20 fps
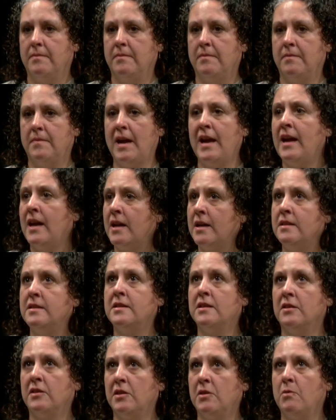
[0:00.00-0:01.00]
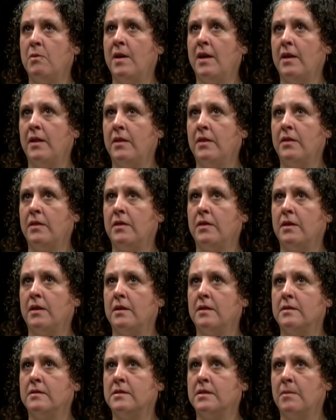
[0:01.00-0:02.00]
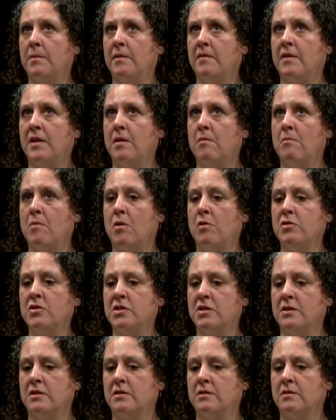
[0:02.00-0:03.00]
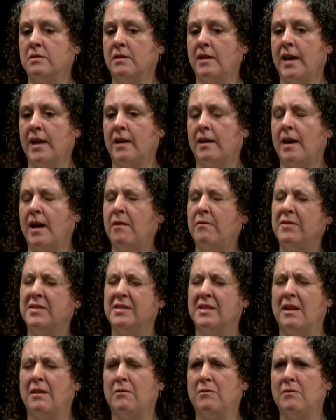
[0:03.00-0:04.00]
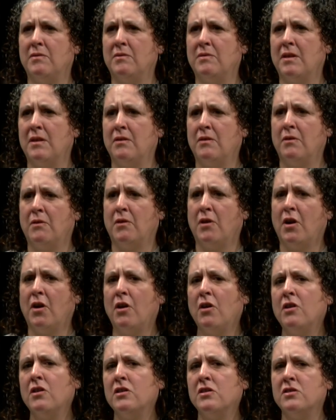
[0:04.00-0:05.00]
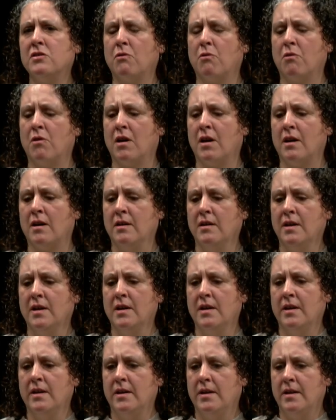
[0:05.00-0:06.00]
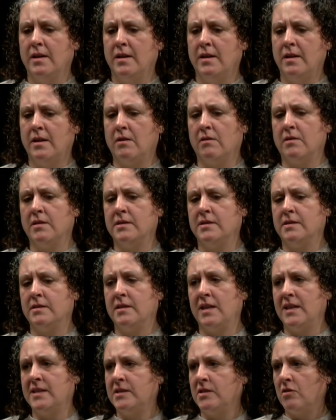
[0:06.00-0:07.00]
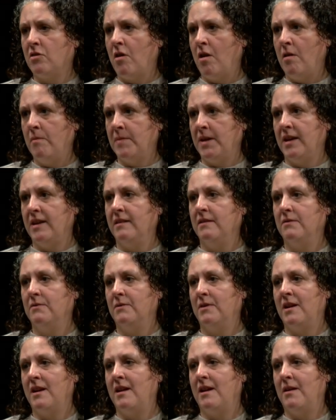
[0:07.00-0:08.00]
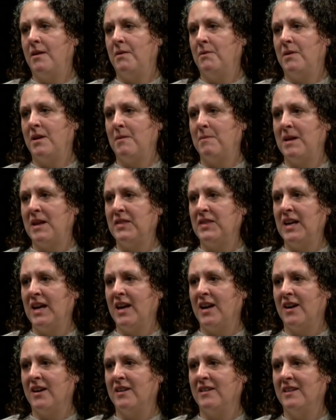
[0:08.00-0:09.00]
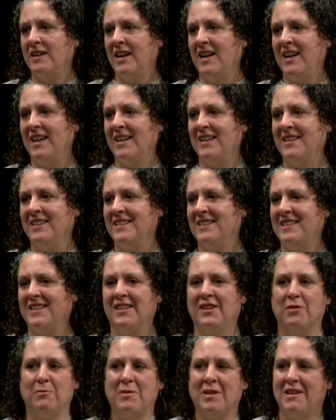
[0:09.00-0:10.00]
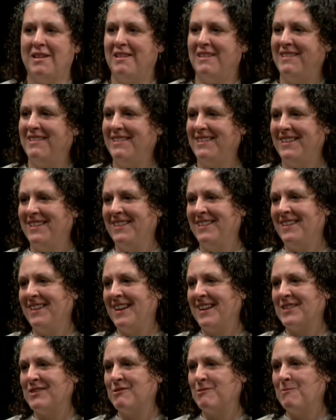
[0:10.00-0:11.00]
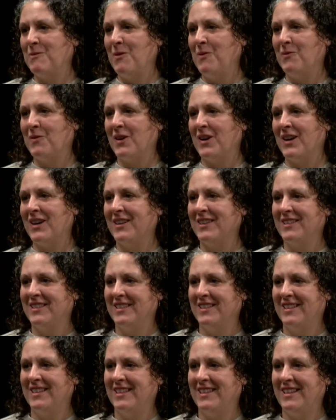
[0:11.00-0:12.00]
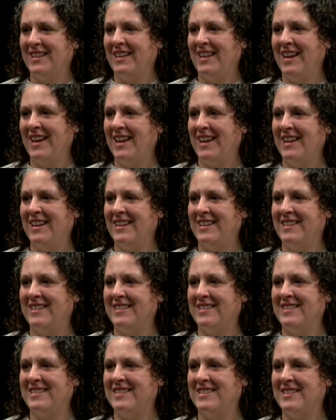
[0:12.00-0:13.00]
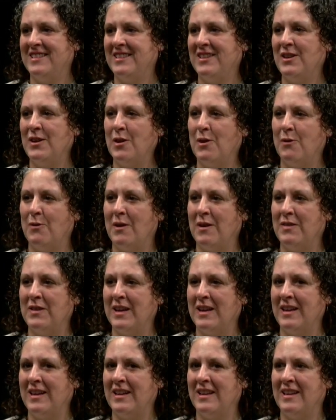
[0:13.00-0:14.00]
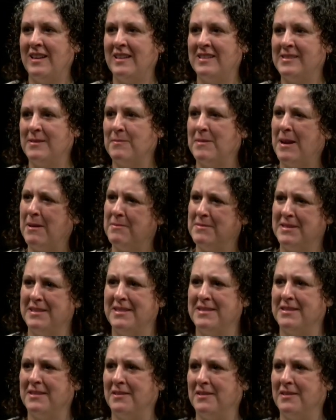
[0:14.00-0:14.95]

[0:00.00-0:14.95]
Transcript: dealing with some of the emotional, like I don't know, hurt, or you know, because they still call me when I'm not there, and he'll be in the next room over. And you know, I think sometimes he's